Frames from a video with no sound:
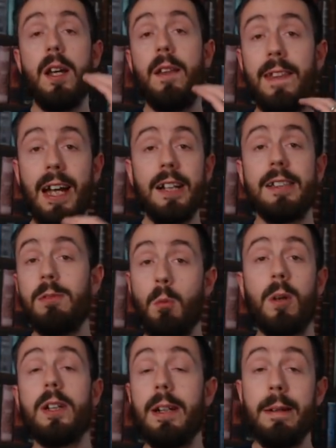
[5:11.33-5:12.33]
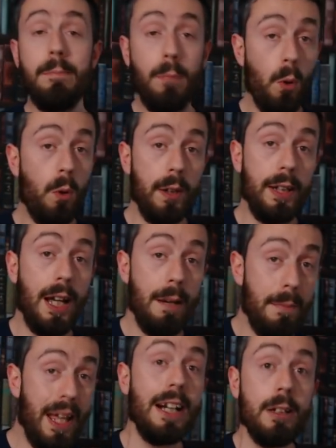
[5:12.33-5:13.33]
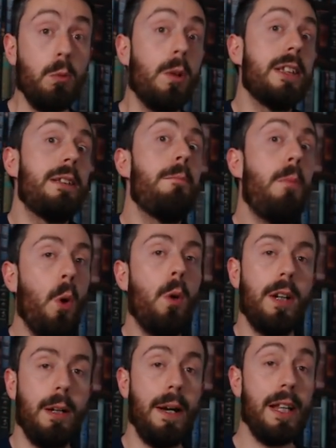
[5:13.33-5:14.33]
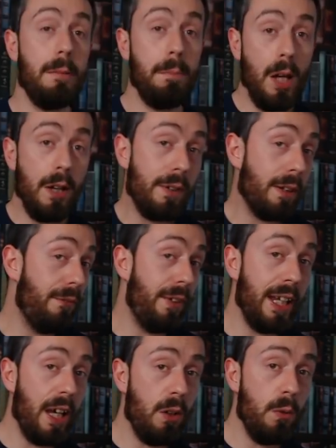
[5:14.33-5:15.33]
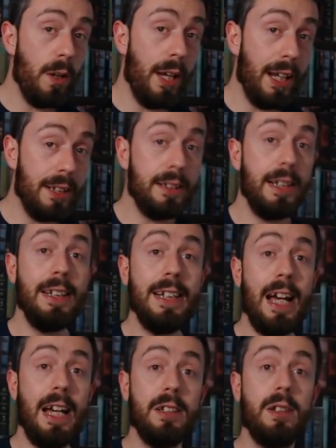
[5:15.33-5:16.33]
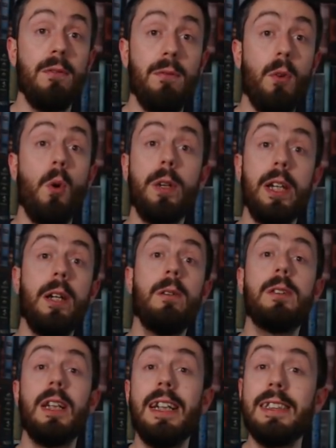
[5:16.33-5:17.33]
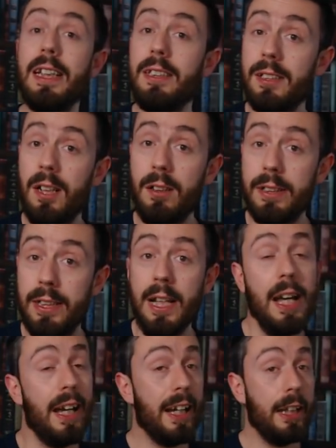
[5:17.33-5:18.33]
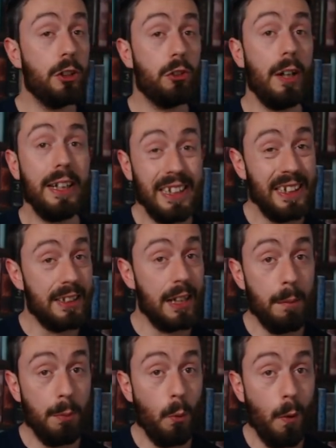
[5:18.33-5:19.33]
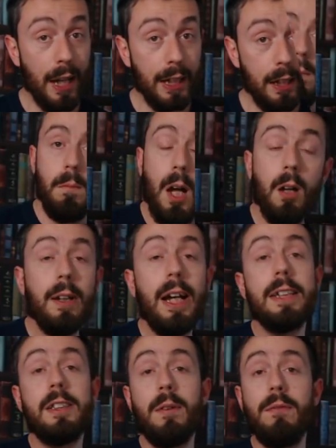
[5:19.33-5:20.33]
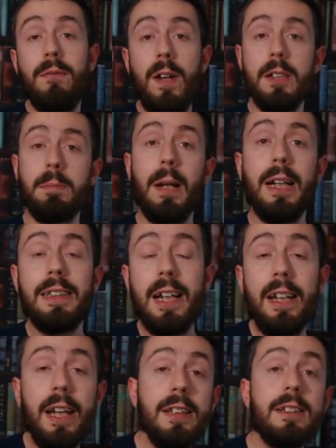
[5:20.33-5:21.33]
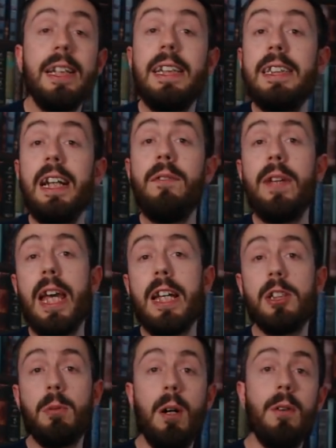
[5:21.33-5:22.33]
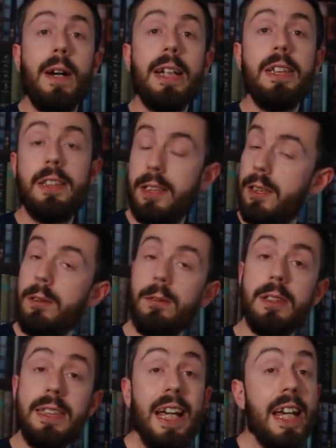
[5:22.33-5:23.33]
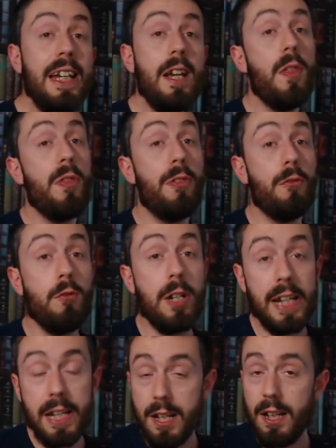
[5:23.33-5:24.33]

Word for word: That's what's important, and that is what it's important about the perfect video editing N A S for you. So let's get started and get straight into number one. Okay, so in first place, it is the T V S twelve eighty-two T three.